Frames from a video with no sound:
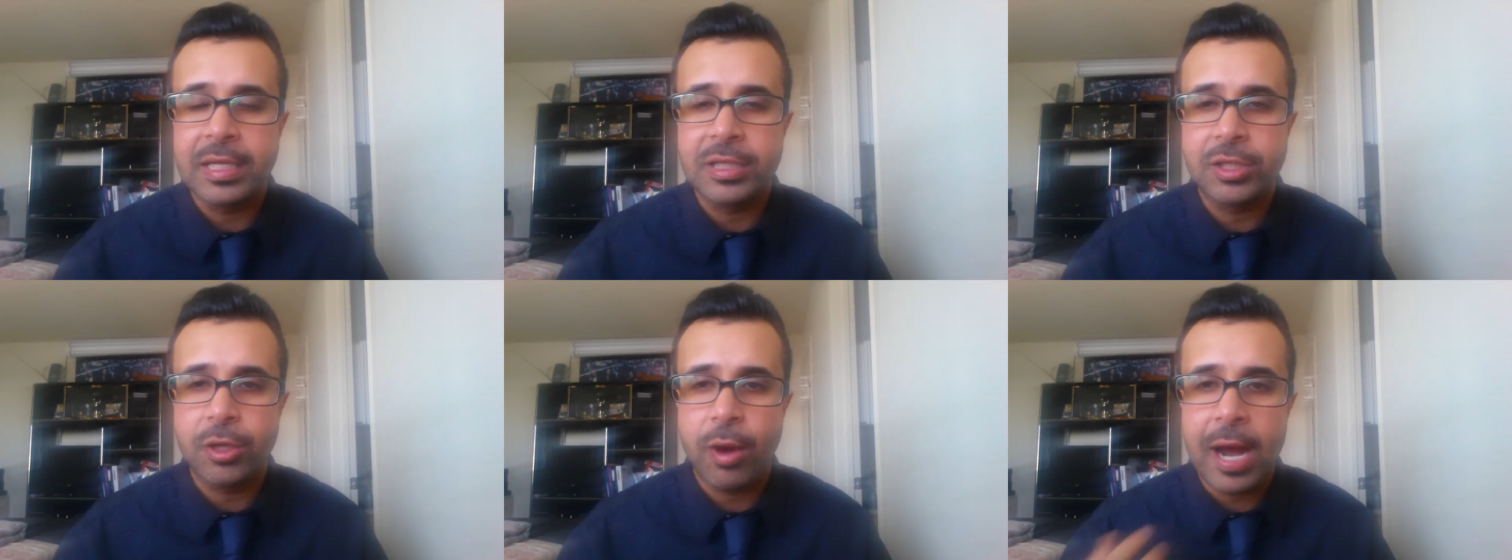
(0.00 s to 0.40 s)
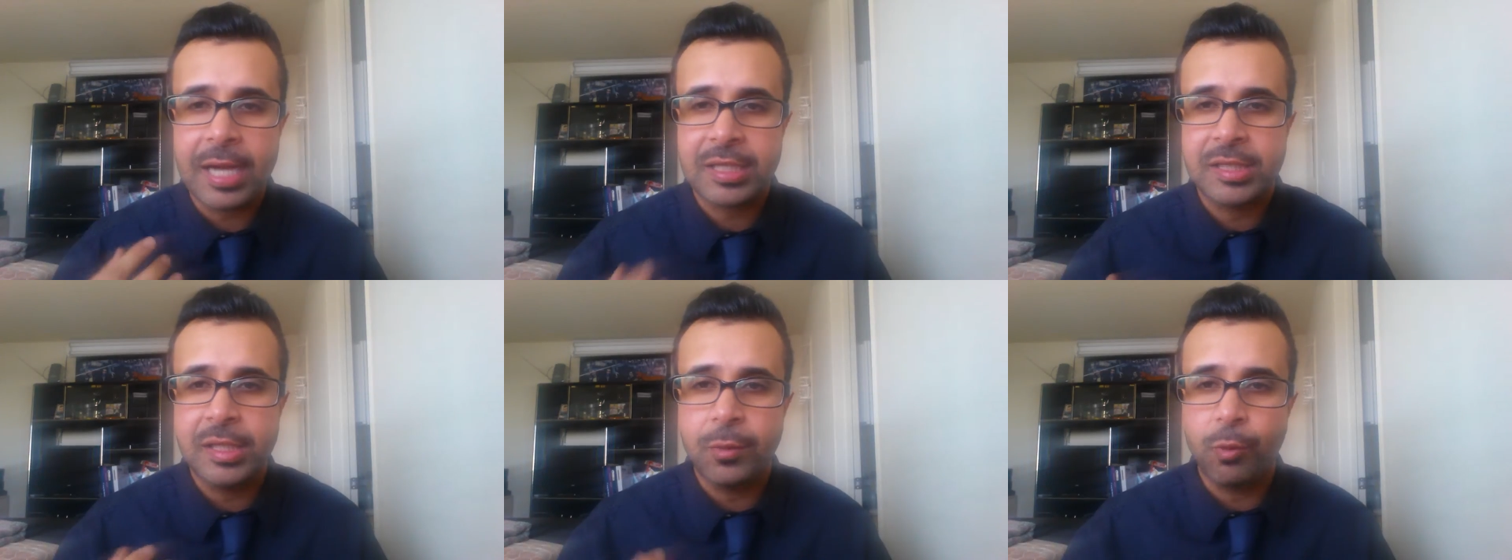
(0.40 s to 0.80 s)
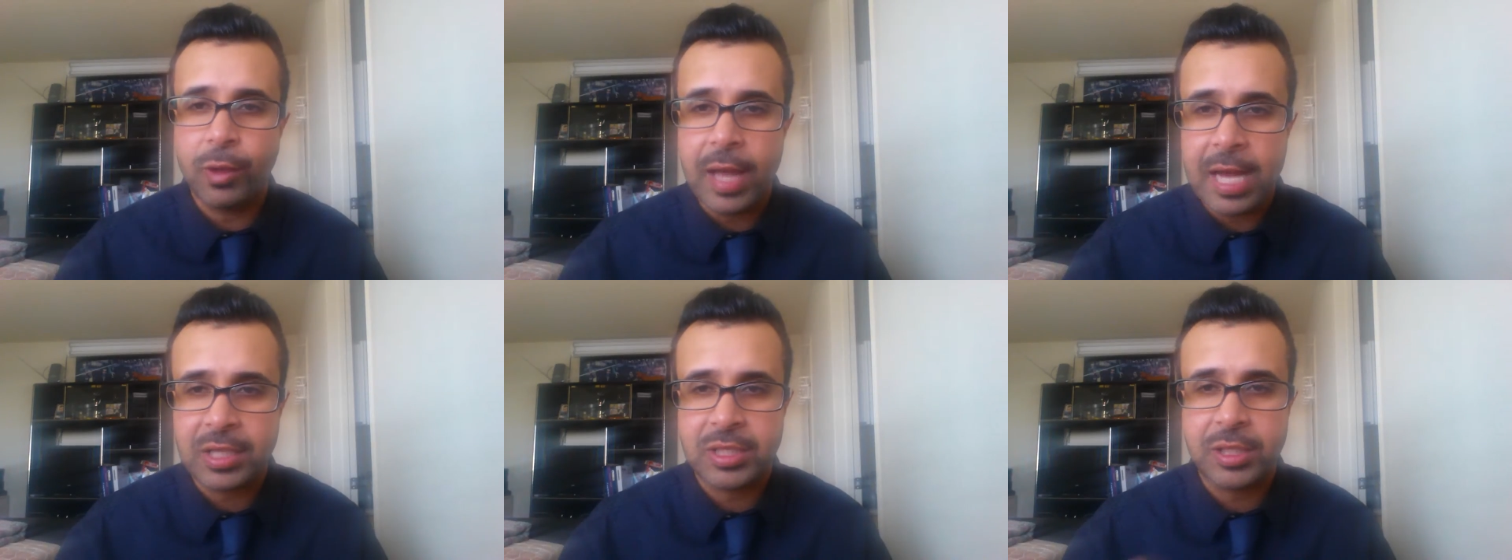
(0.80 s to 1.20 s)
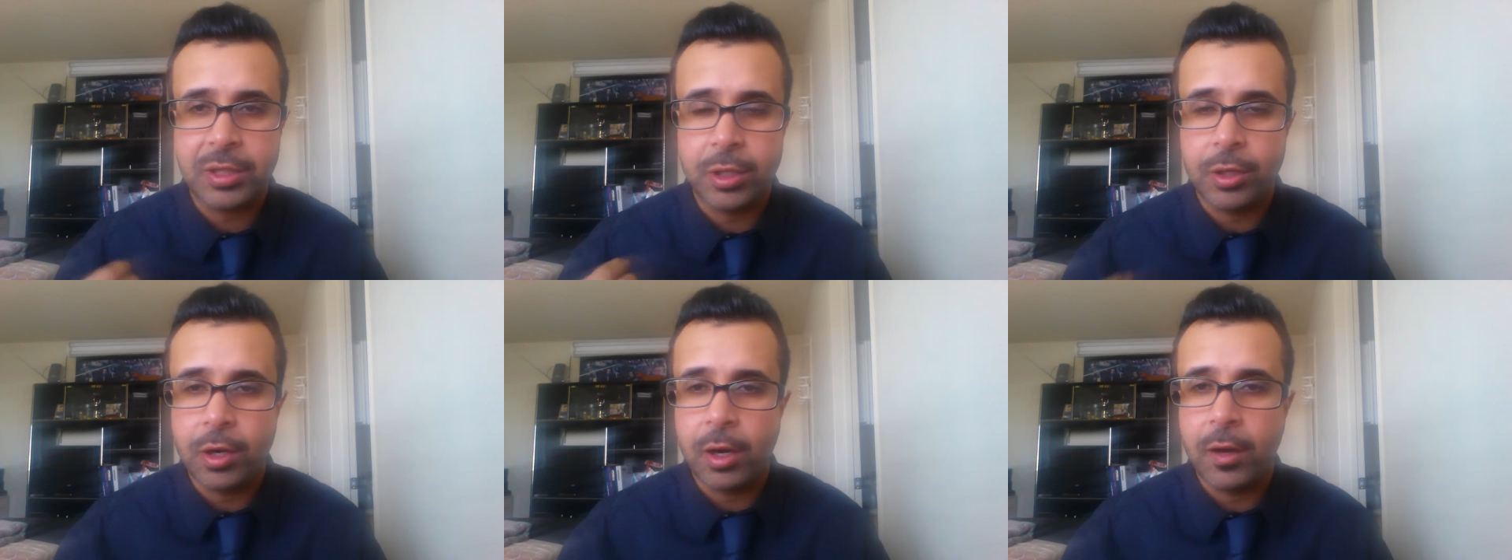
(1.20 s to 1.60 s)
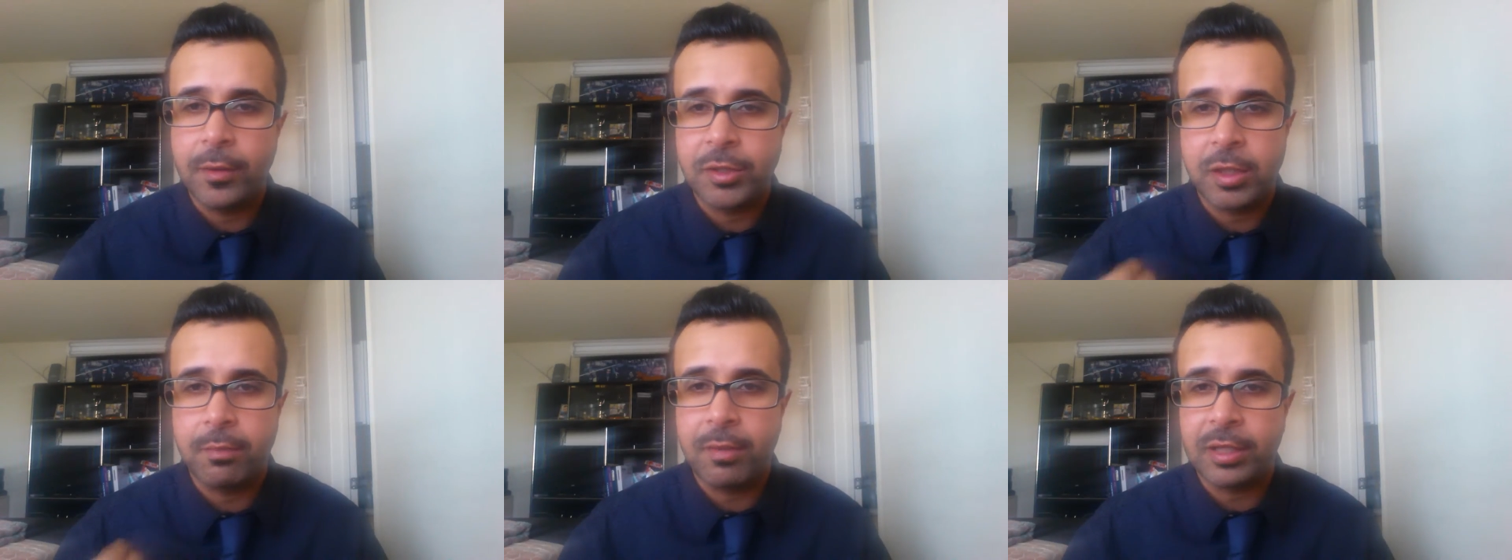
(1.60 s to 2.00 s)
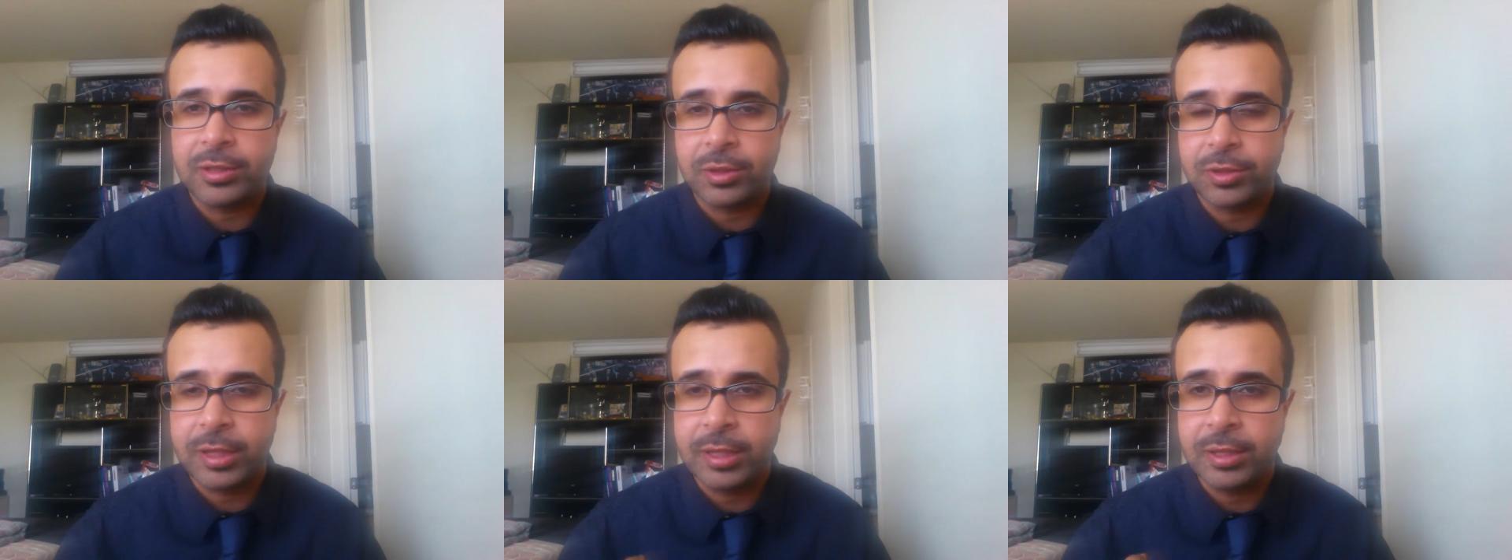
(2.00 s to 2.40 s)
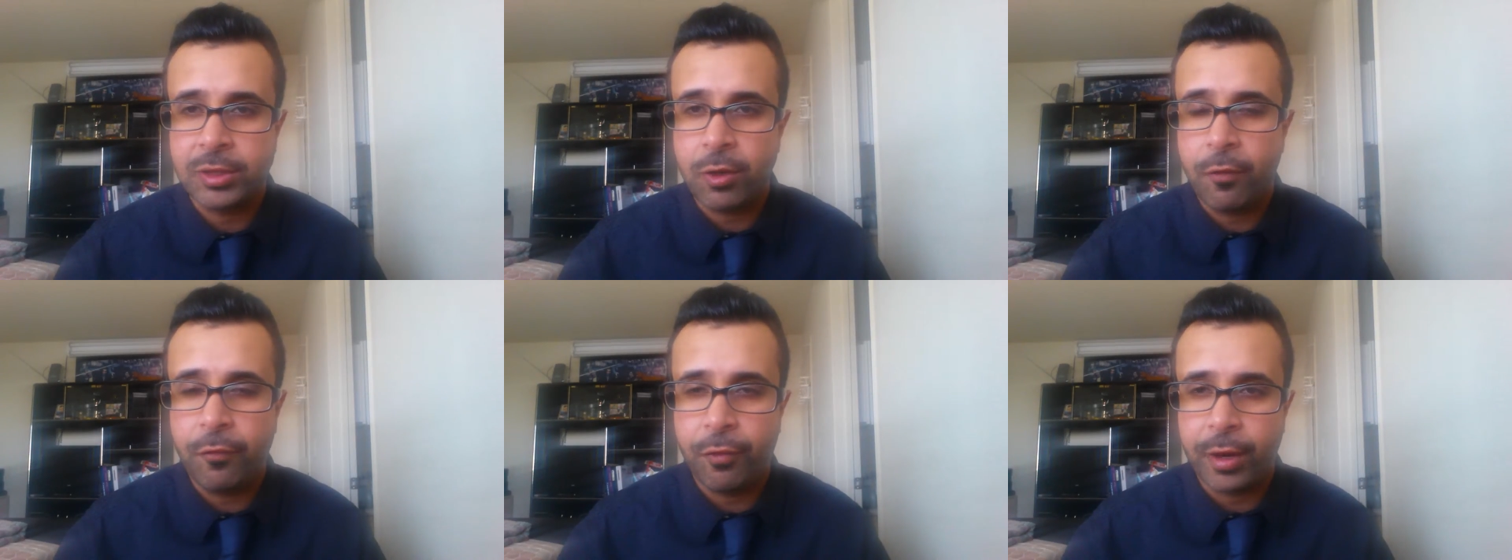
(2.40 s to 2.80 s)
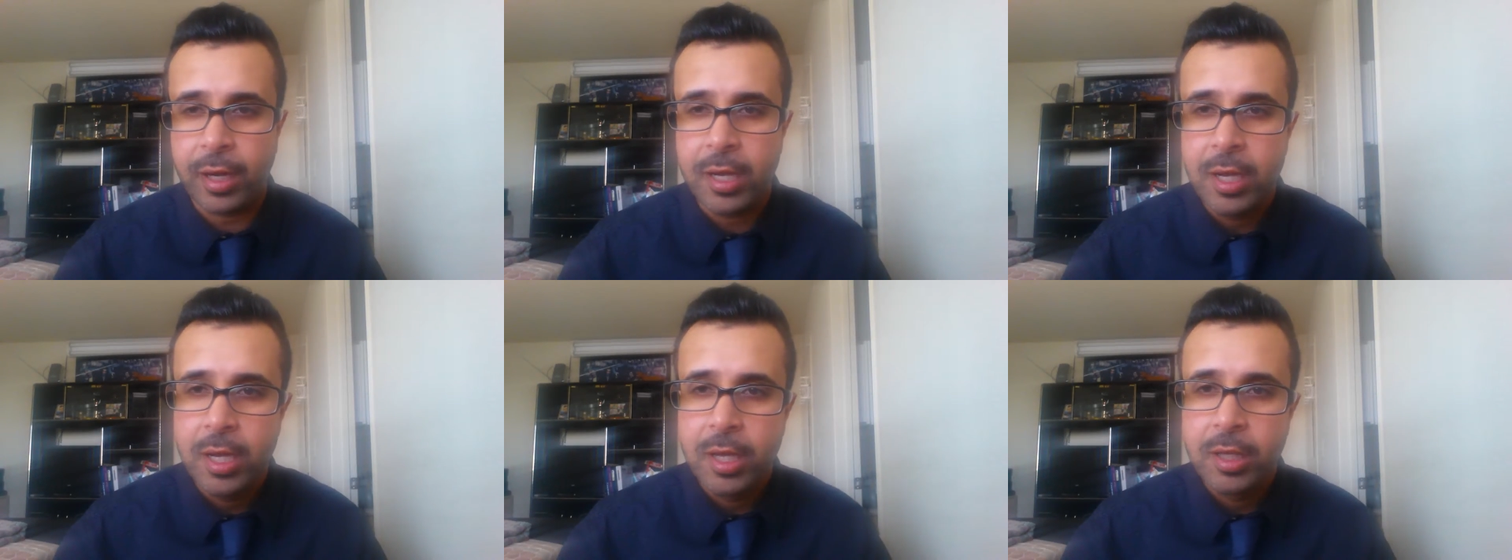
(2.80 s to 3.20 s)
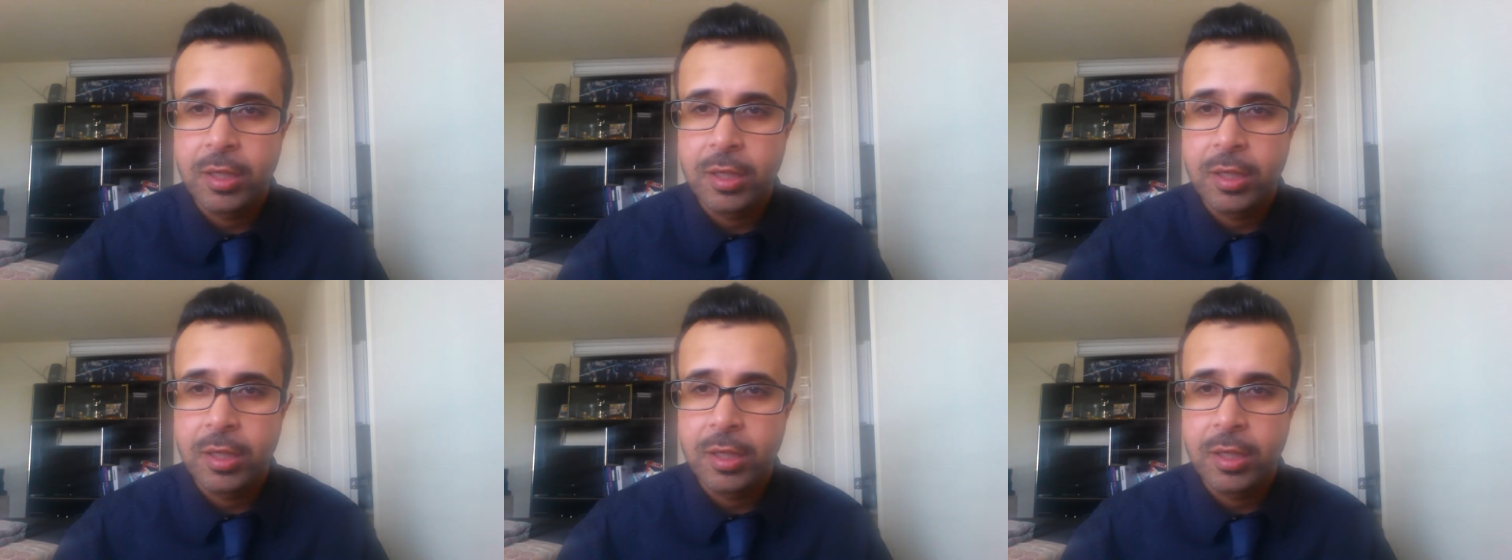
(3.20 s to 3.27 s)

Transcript: is you're actually relaxing your nerves, your muscles, and so forth.